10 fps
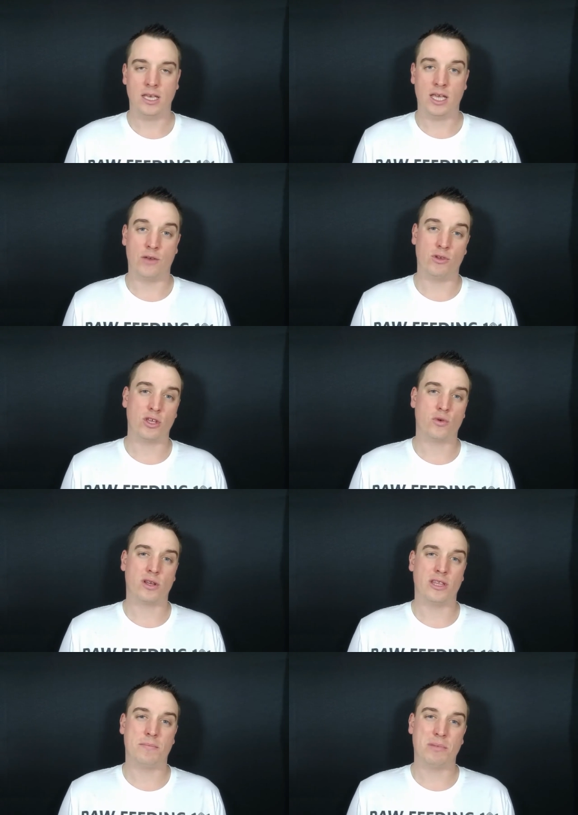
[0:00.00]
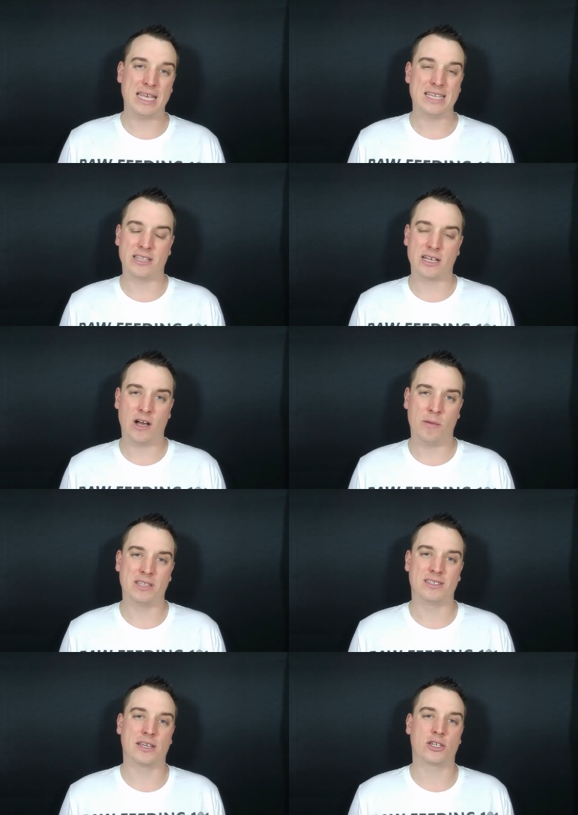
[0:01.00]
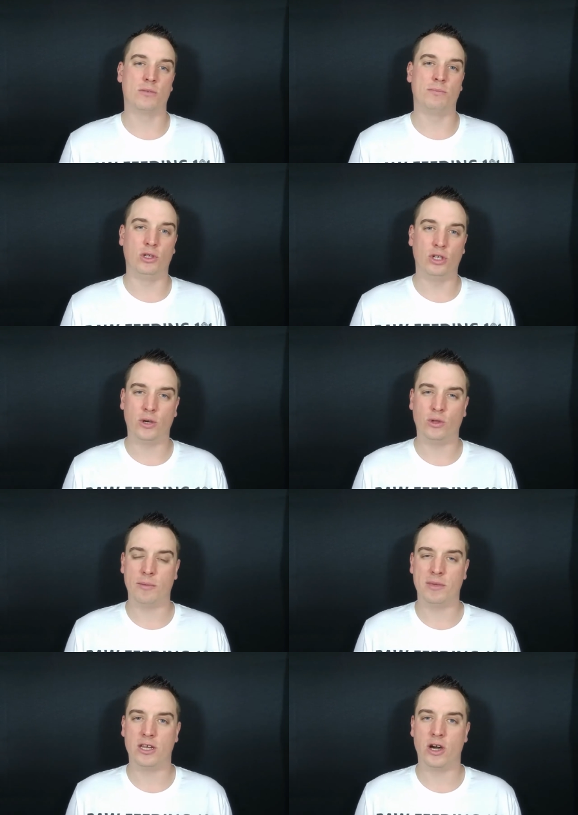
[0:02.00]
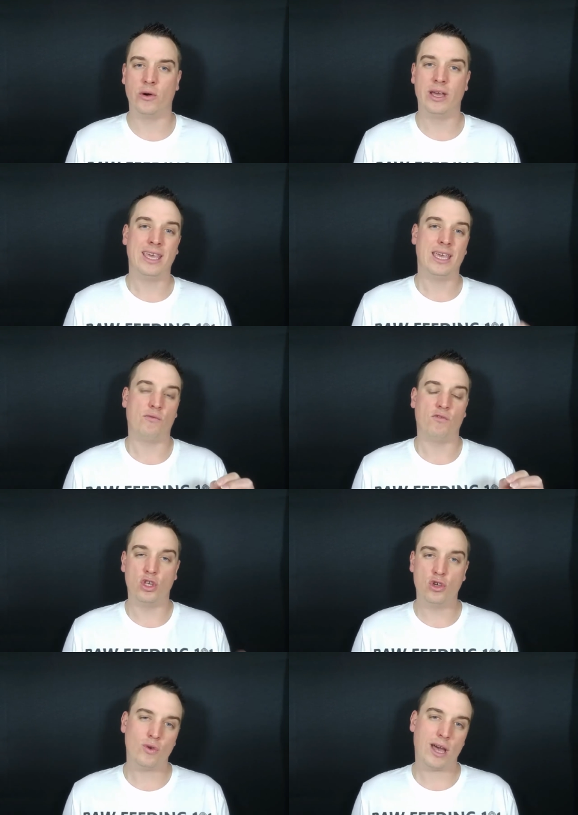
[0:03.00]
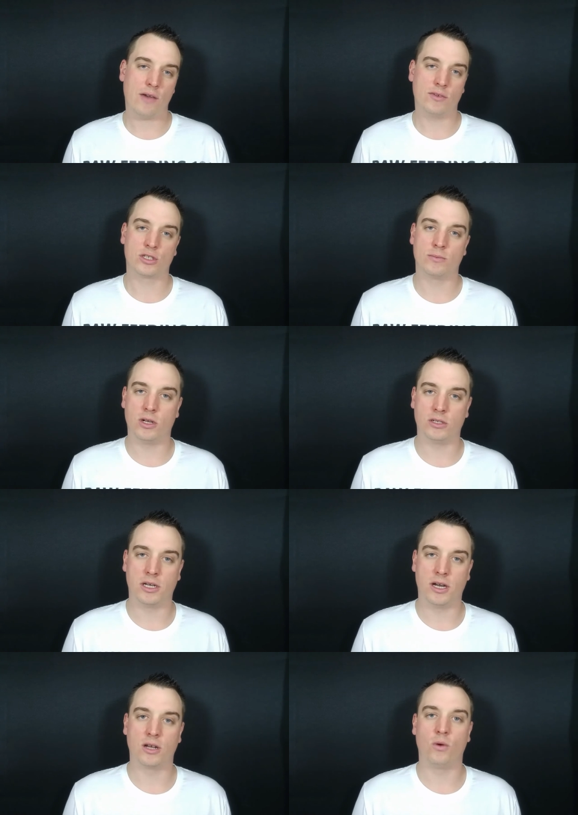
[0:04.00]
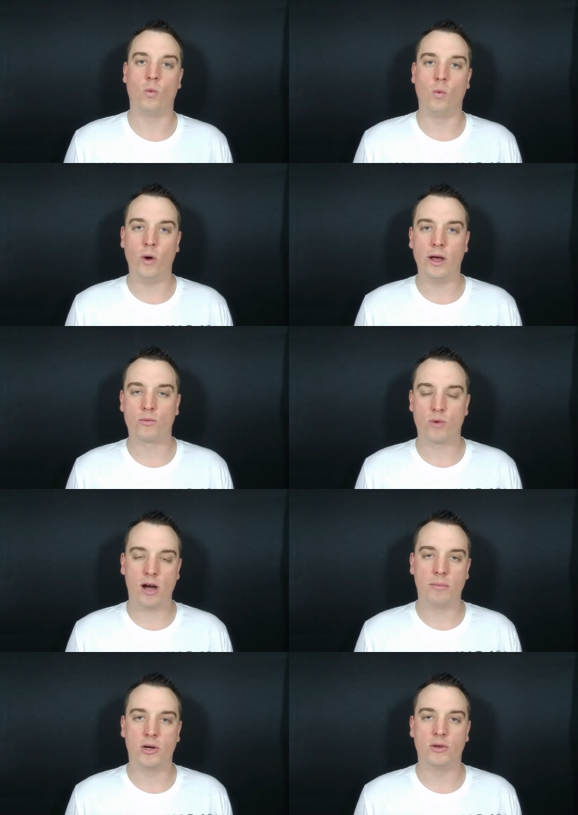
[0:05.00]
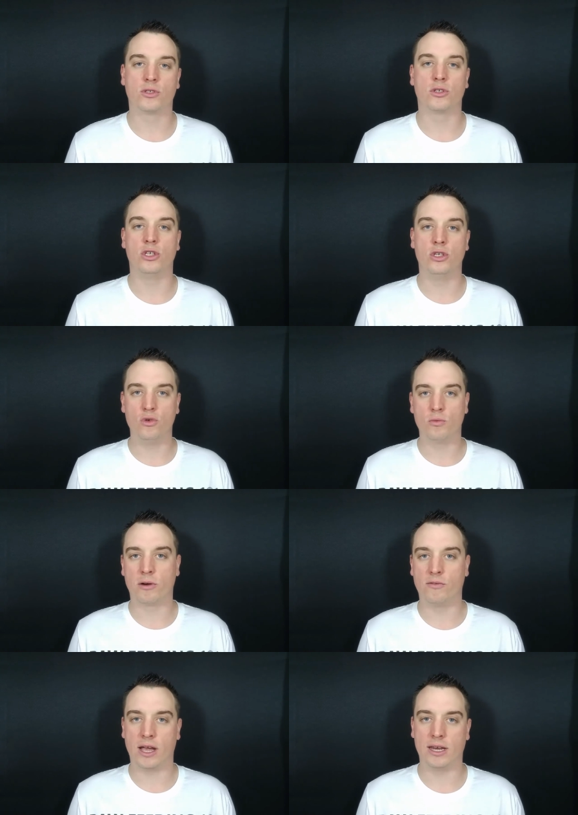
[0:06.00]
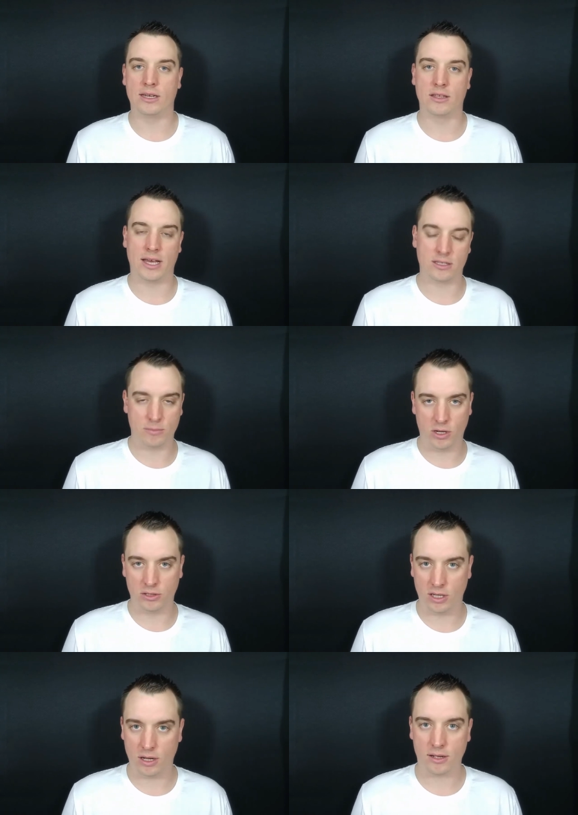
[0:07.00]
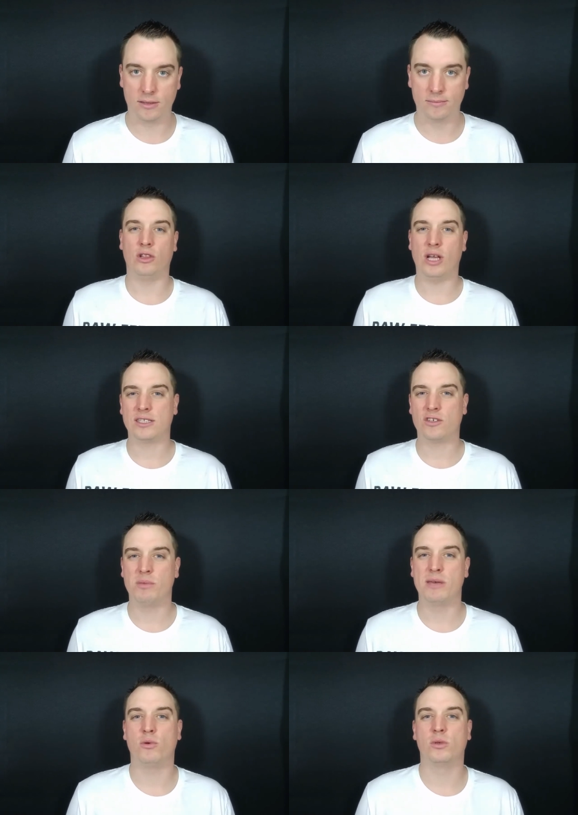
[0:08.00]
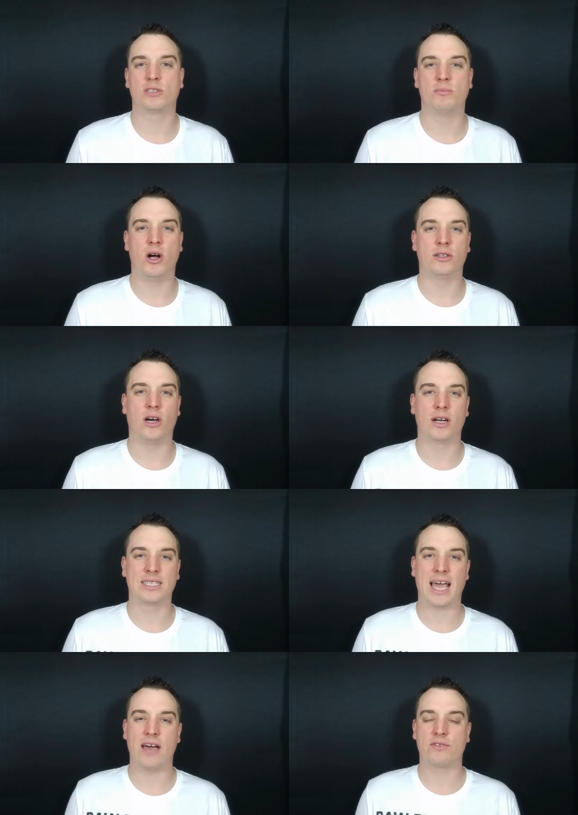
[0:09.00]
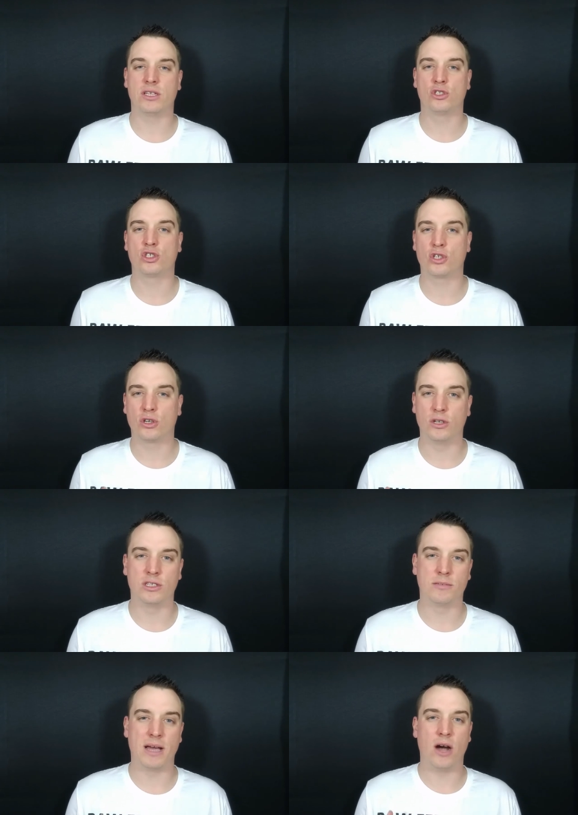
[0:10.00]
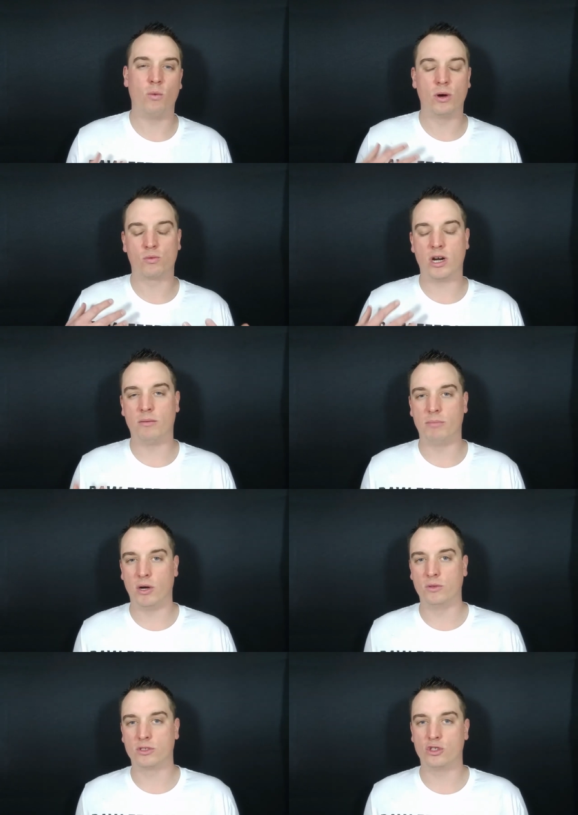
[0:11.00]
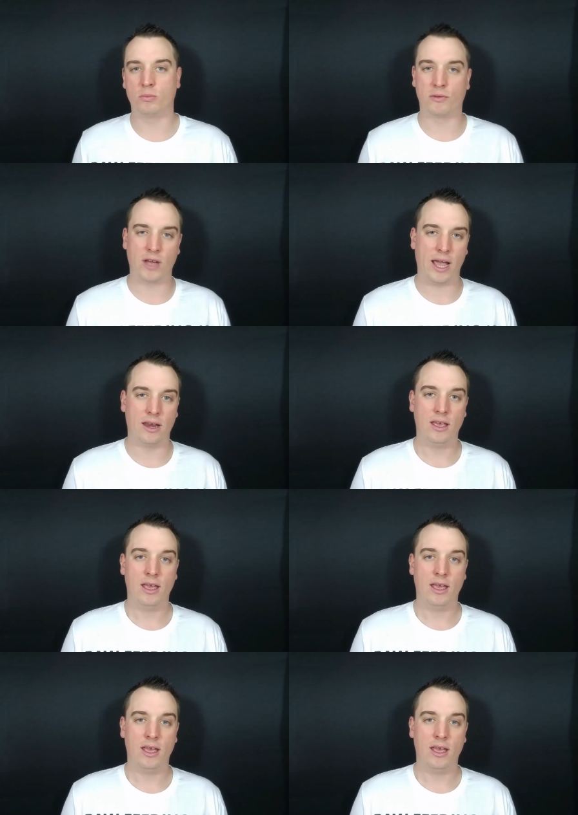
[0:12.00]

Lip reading: And really quickly, please in the comments section below, let me know if you have a small dog, what raw bones are you providing to that small dog? Lots of people with small dogs have concerns about what raw bones to provide.